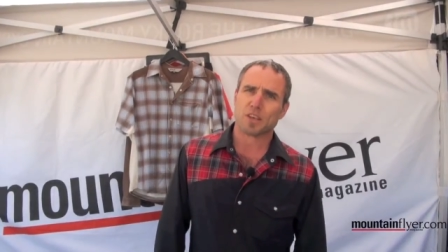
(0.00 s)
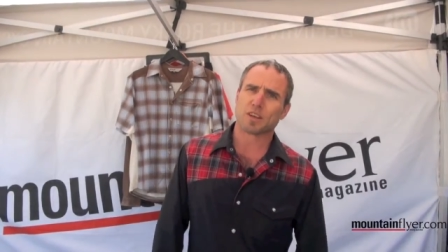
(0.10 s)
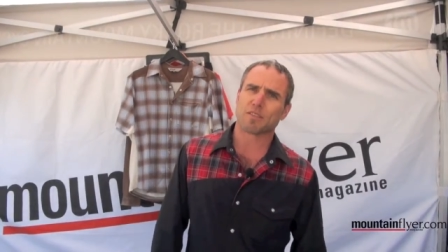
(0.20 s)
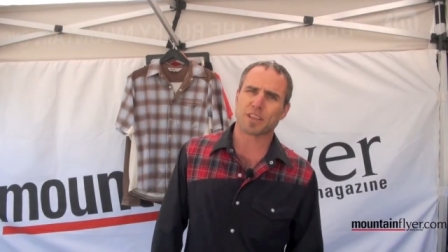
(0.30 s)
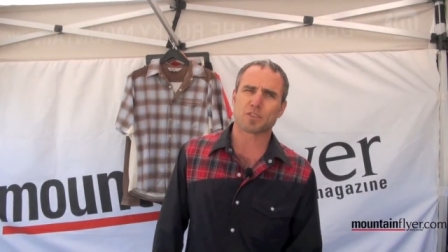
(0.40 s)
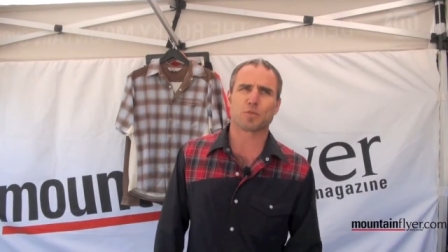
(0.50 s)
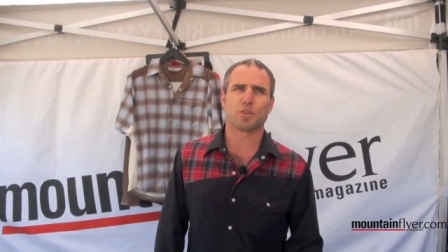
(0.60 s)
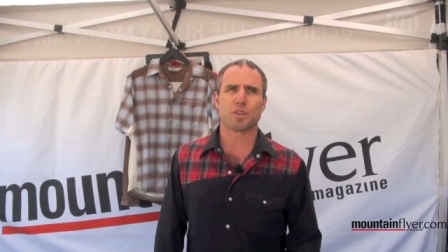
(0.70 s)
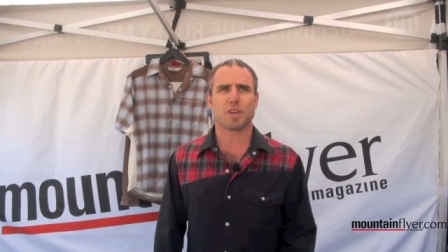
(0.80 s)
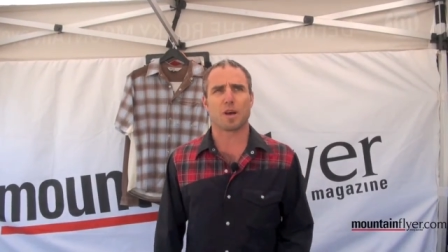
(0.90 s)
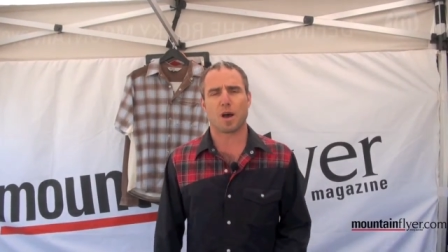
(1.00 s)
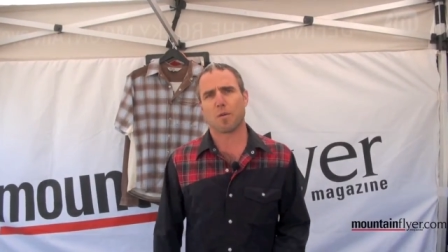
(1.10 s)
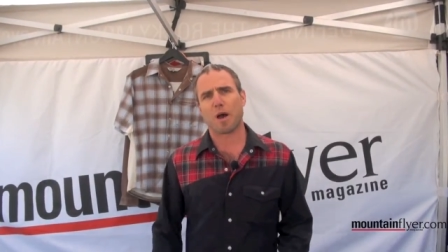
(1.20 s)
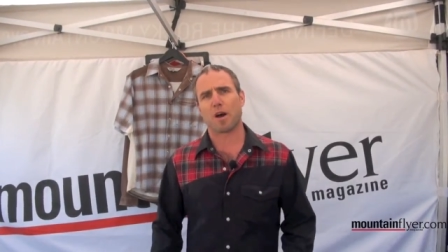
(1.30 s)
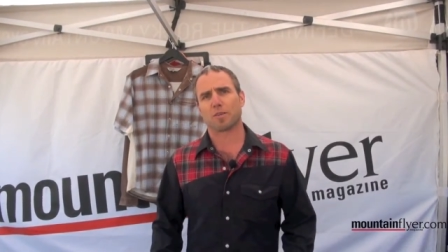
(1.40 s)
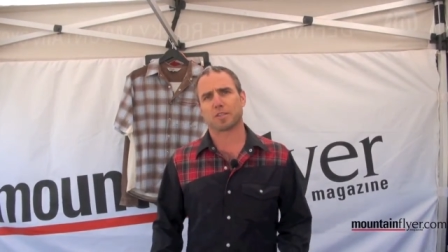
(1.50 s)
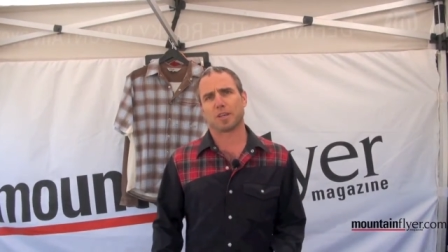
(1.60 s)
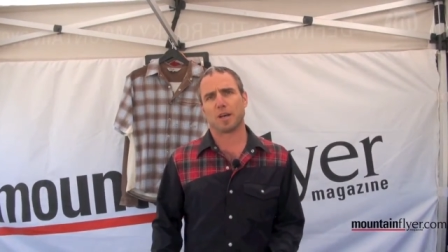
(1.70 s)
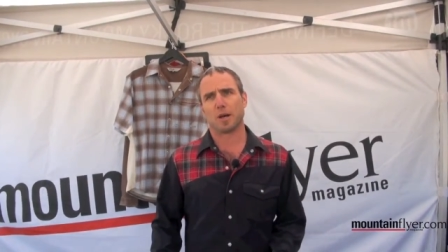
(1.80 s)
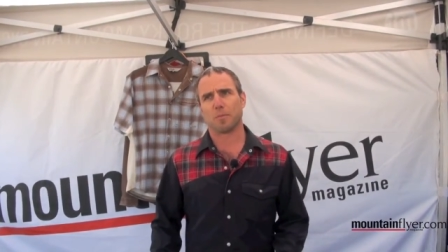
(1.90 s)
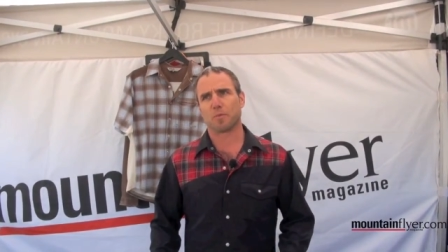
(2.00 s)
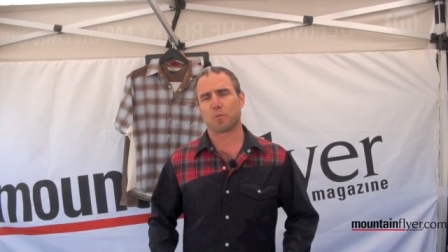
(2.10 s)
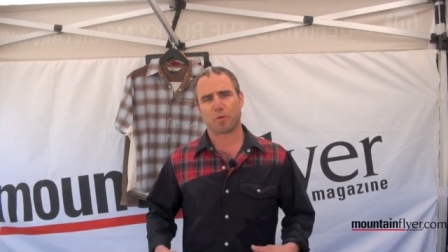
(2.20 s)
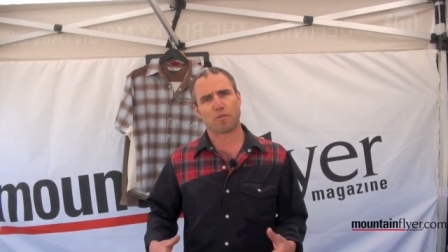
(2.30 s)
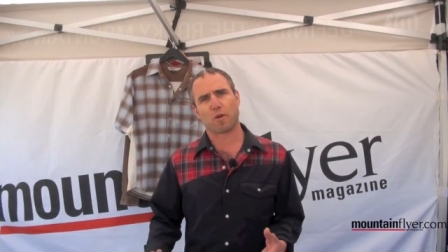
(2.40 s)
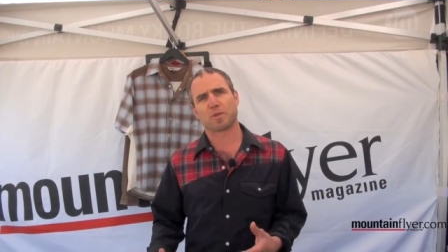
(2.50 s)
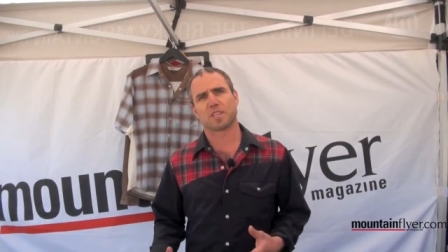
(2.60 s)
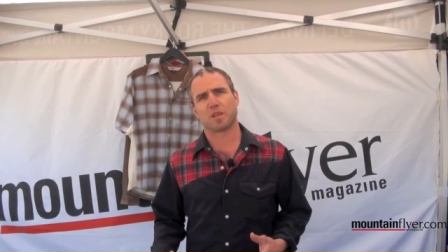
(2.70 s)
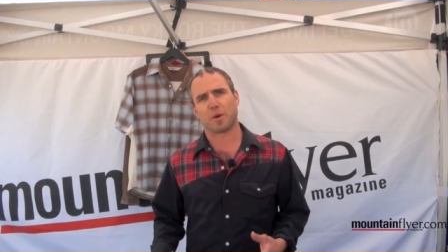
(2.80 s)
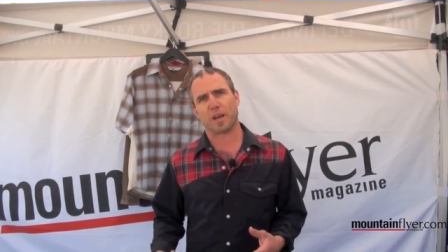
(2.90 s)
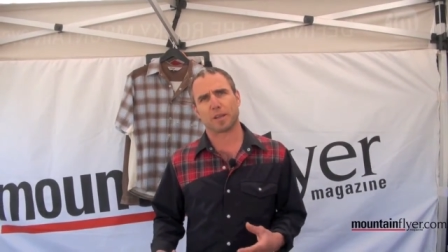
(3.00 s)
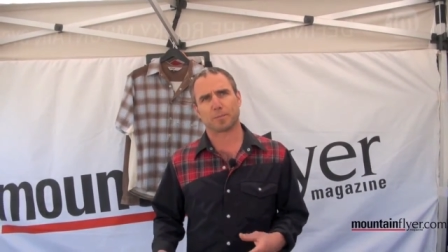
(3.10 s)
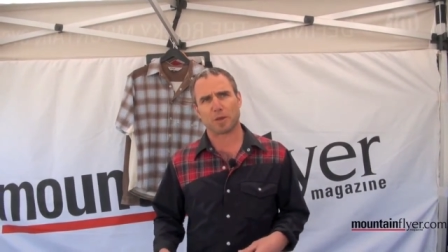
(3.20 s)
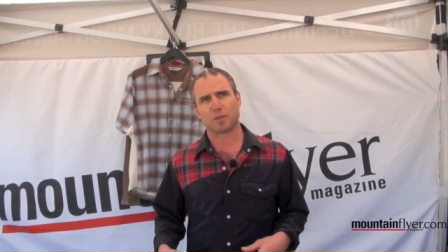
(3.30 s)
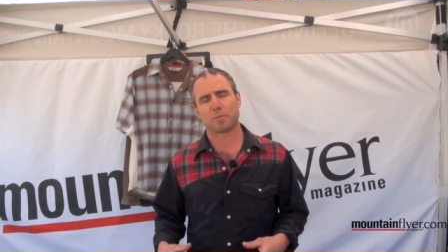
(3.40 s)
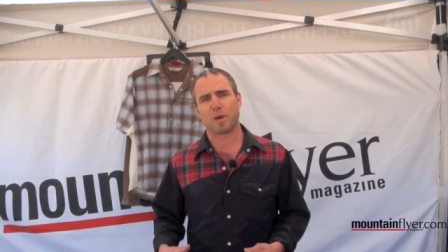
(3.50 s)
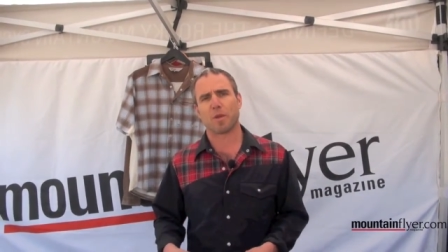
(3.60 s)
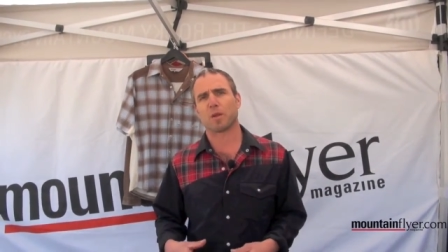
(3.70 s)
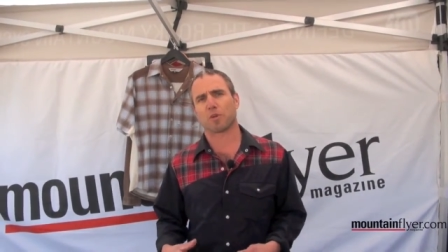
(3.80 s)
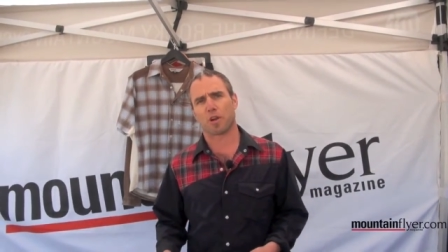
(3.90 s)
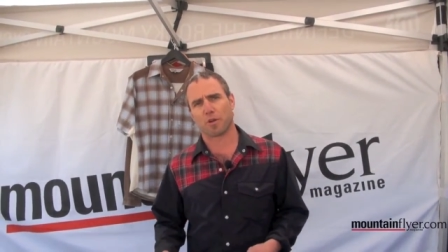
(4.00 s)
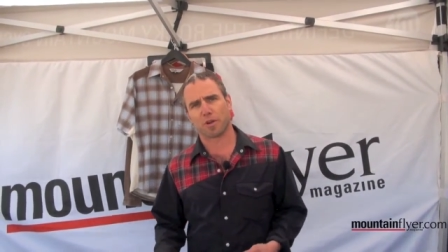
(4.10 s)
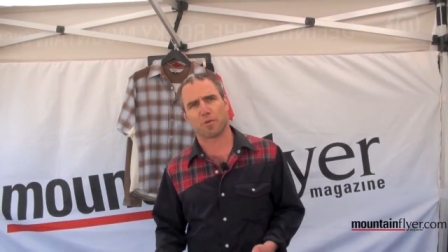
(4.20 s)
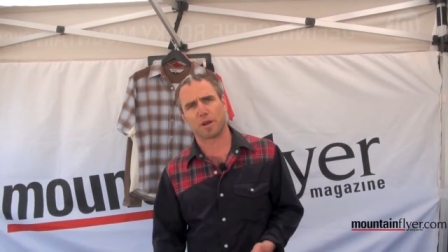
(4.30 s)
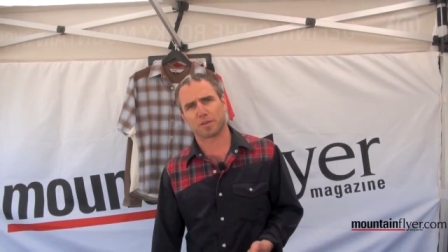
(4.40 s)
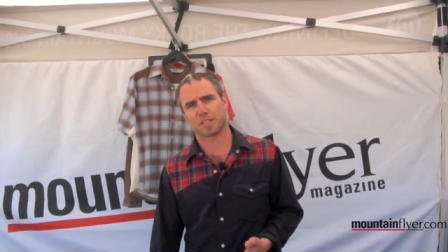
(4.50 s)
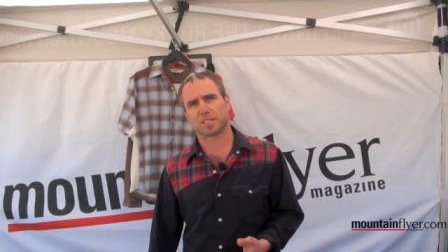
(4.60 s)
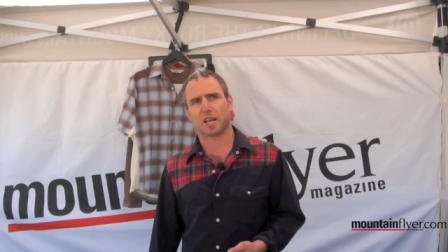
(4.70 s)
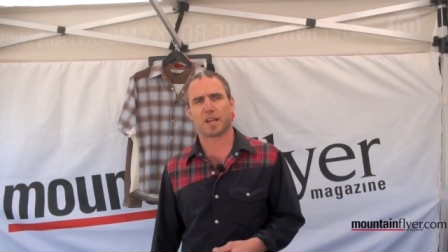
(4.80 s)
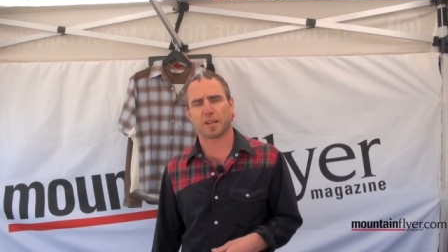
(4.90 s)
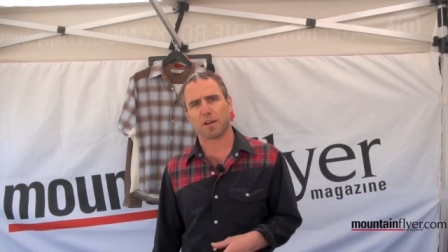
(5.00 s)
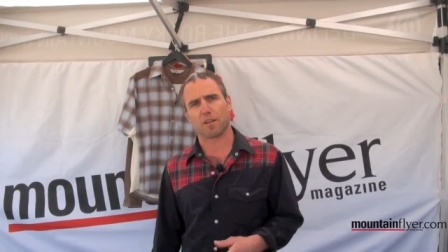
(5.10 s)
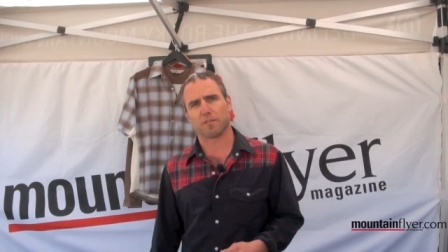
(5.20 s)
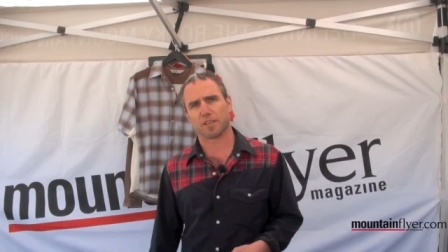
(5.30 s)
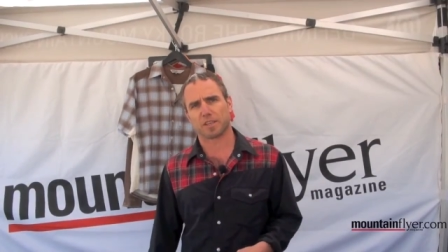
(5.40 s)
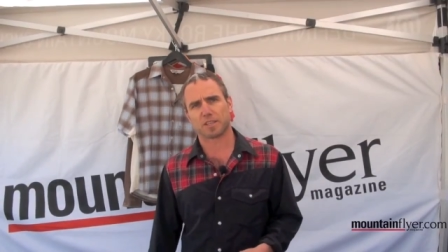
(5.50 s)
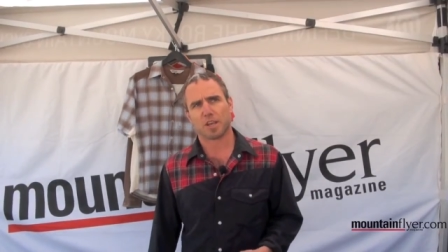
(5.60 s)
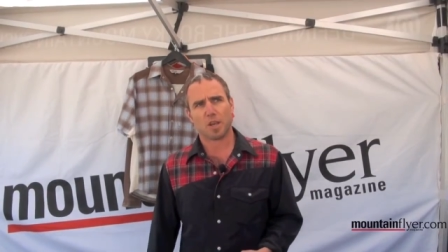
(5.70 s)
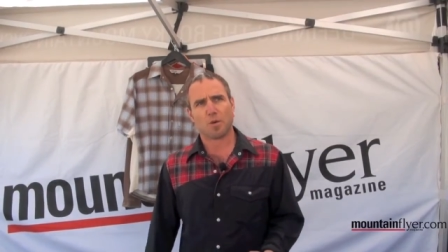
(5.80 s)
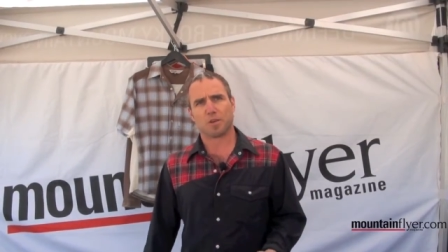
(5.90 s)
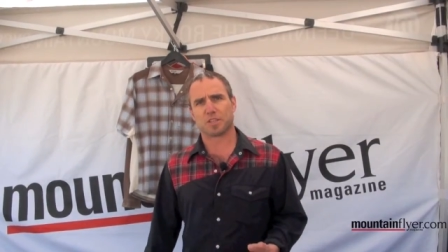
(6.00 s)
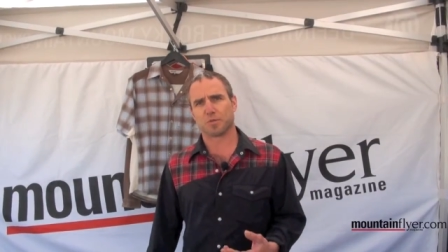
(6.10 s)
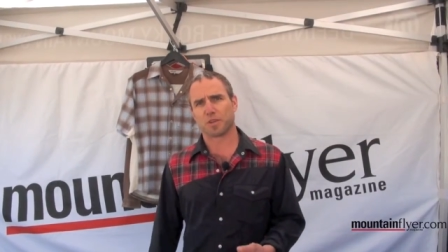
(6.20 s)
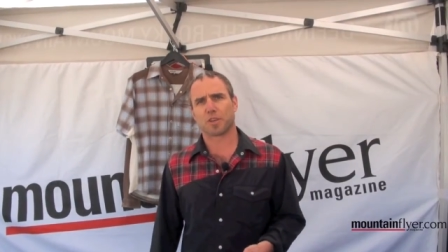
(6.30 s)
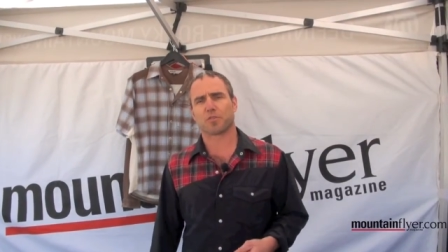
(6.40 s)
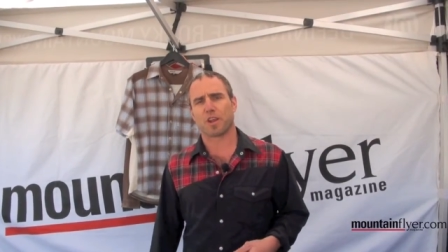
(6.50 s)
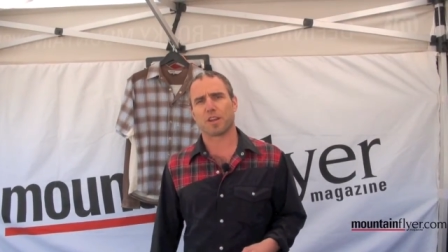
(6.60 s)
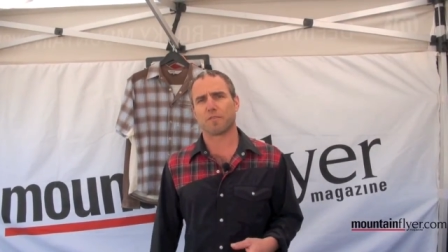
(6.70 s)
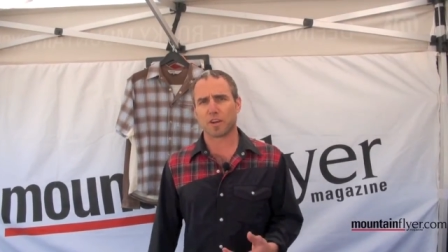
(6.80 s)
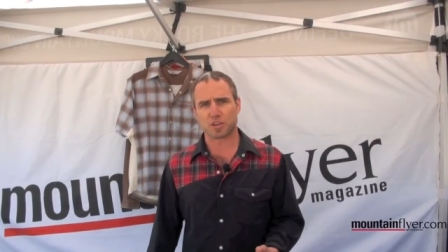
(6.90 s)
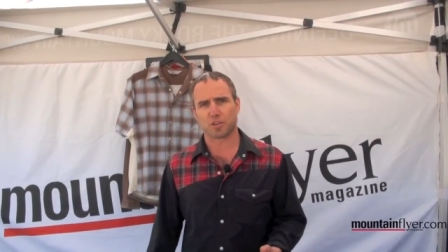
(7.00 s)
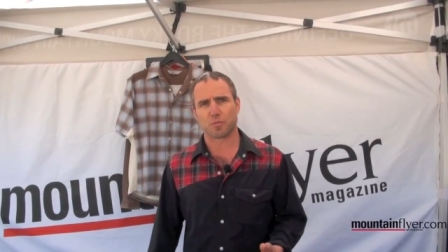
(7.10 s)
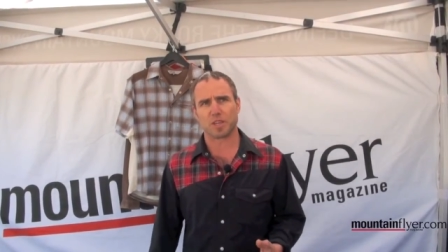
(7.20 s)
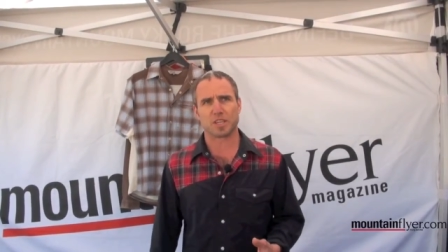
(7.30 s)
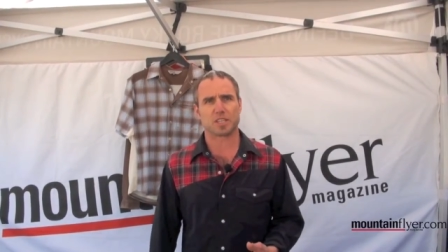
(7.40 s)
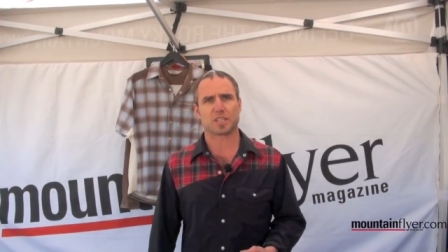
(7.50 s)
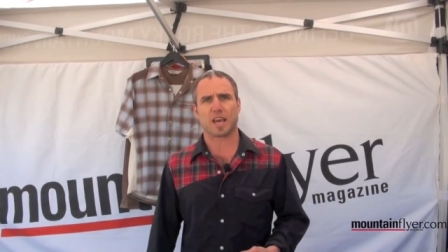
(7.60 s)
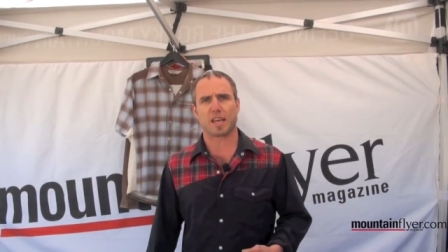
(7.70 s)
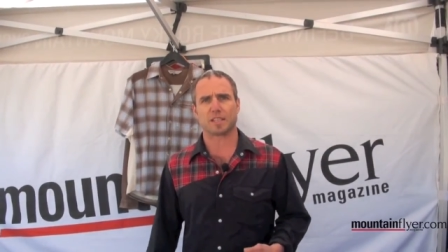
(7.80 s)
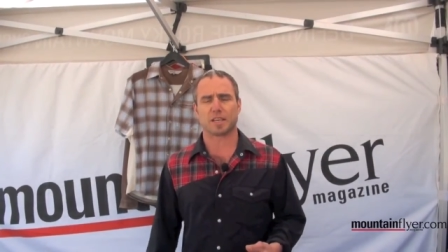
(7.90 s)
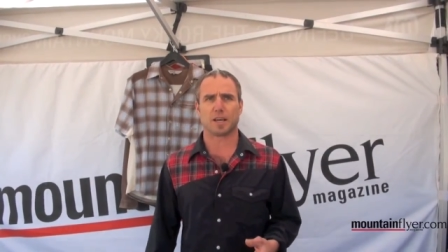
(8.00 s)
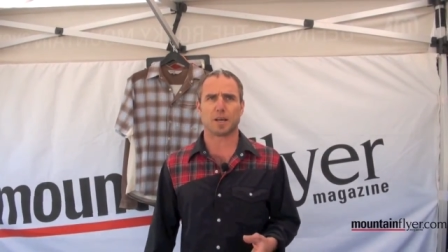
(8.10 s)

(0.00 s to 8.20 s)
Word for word: So everything is really about performance on the bike. That was my main priority when I was designing all of this, was to really create a functional piece that